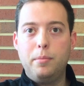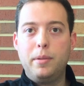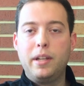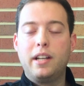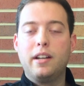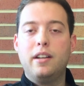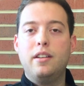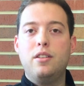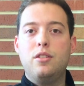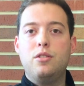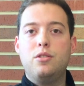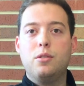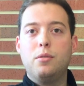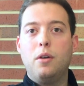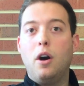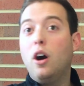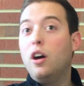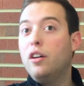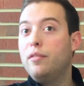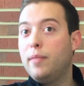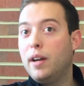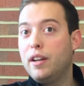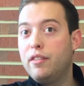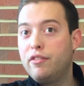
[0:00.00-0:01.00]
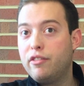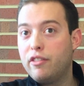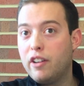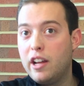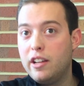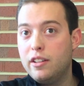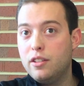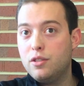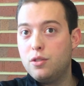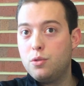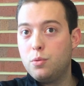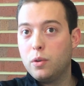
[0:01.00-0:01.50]
because all of my
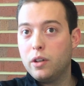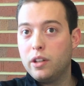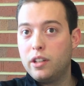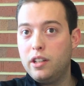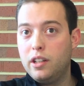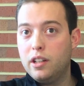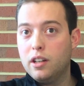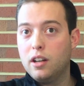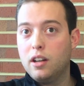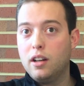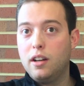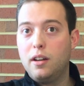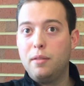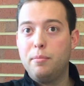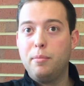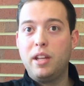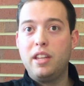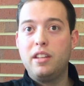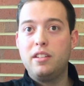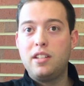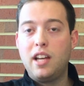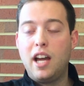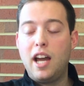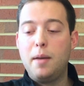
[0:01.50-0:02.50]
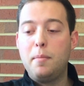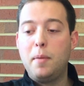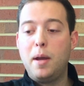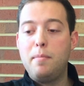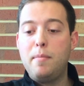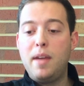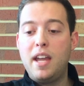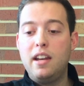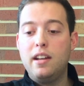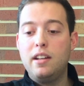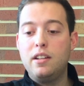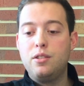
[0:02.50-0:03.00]
friends were here, and by the time I
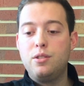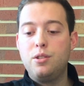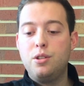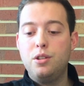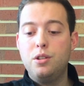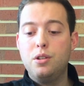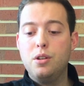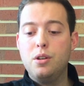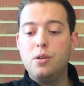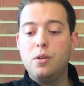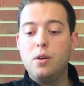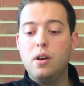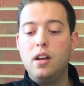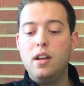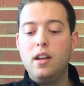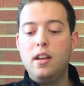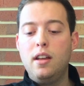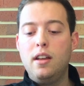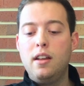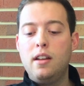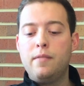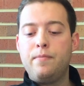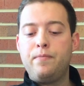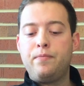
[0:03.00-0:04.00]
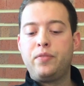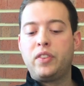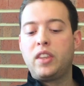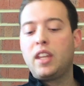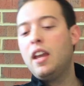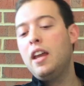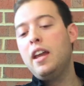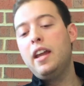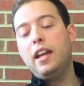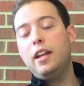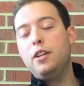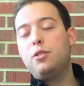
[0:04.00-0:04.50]
made it to,
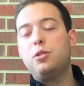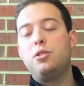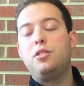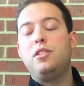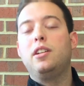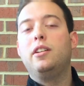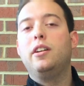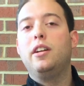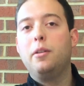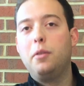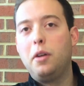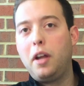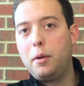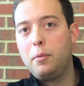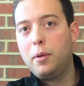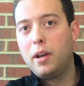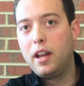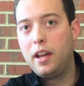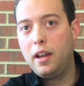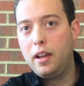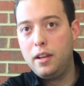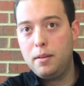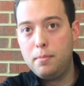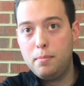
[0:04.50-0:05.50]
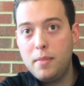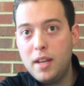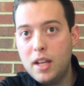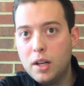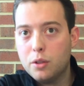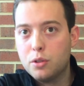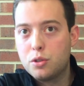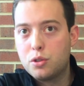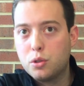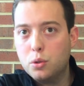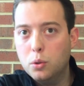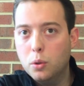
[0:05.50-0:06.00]
interestingly, like in
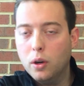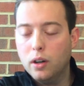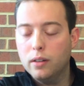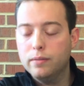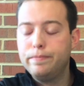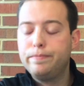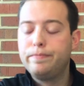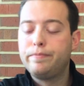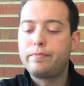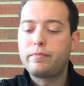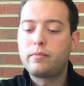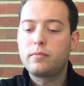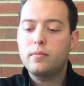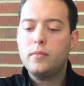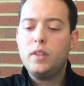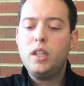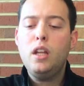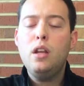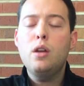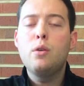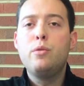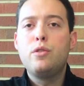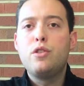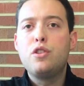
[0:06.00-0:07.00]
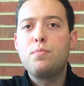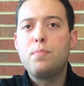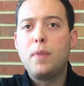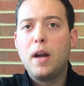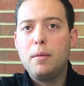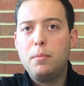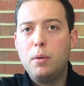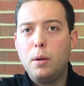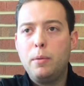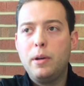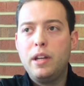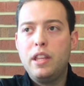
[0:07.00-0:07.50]
middle school, which is
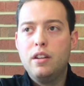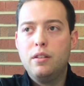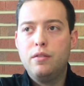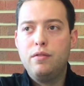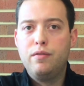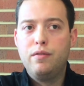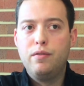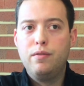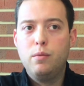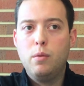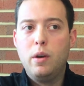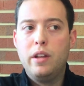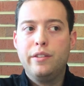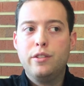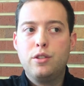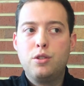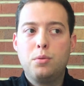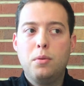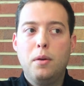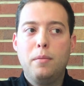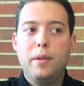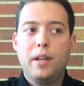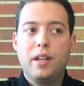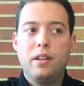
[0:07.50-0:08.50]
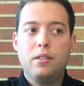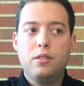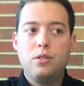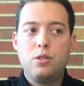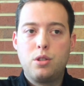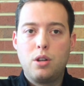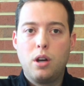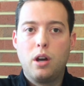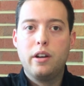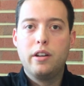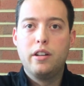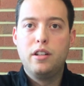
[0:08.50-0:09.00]
probably when swimming
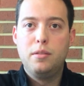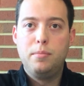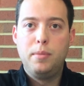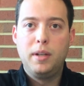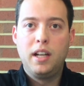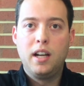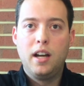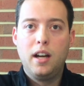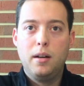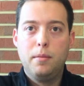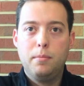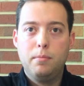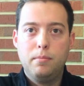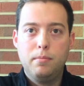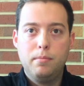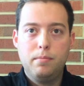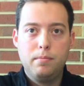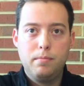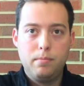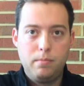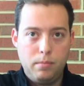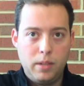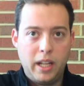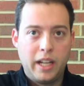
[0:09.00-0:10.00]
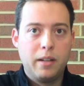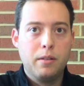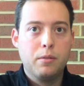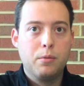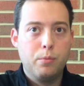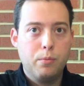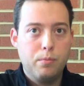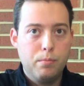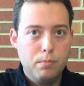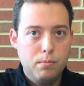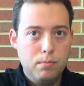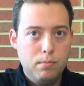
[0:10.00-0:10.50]
started to become like
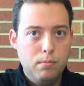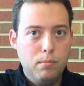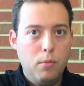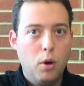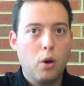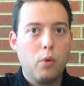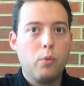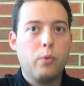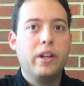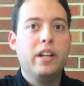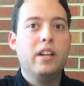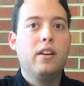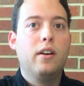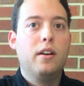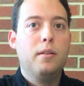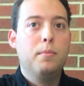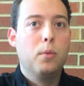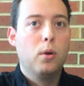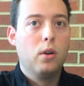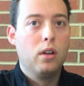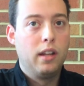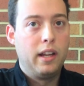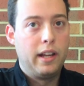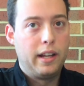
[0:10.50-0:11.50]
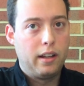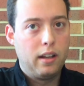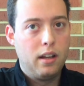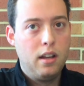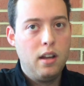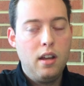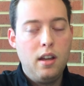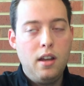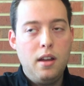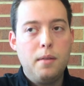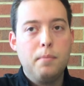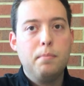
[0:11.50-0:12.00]
more real and more like
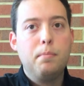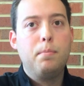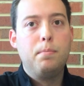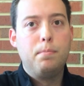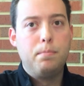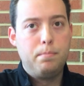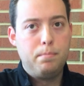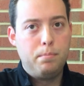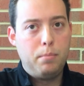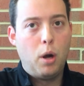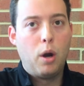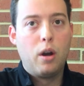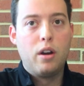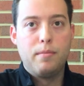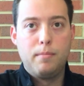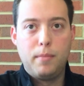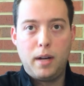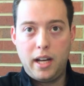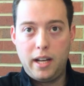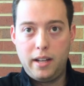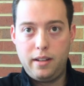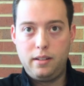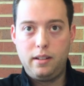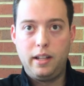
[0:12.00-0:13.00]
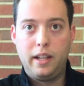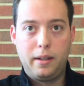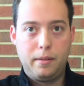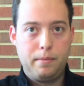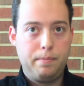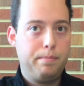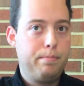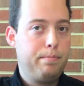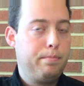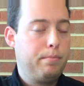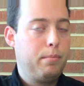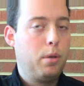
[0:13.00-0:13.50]
part of my like
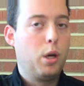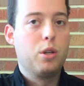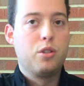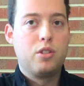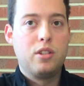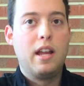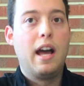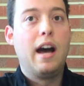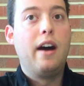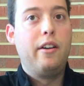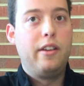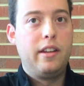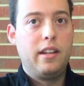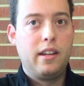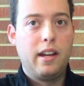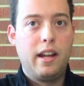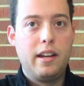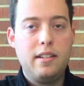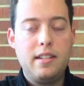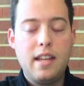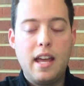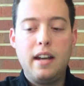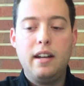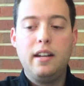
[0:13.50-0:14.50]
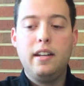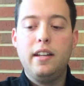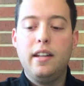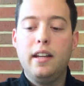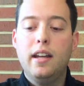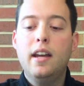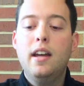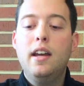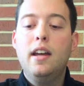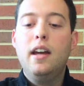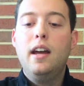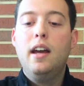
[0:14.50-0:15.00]
personality and
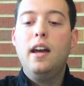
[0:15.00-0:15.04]
identity.